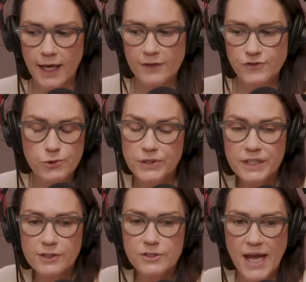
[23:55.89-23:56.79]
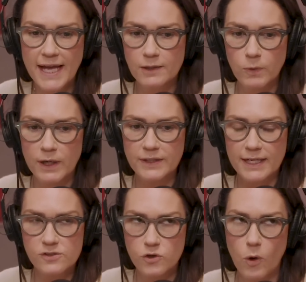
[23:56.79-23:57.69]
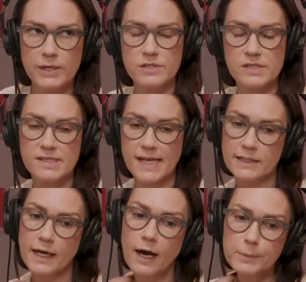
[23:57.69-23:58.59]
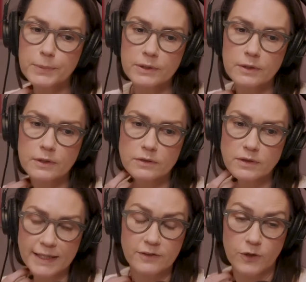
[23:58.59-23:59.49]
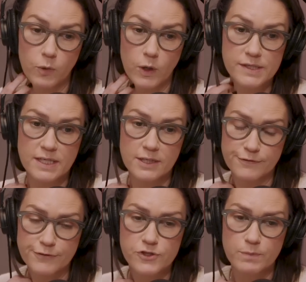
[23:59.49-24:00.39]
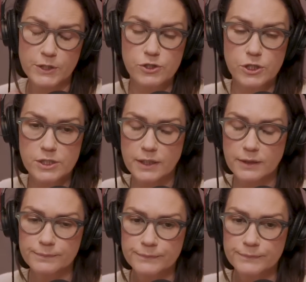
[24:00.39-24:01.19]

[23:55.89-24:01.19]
do you think there's anyone that is going to stand up like there was in the first administration?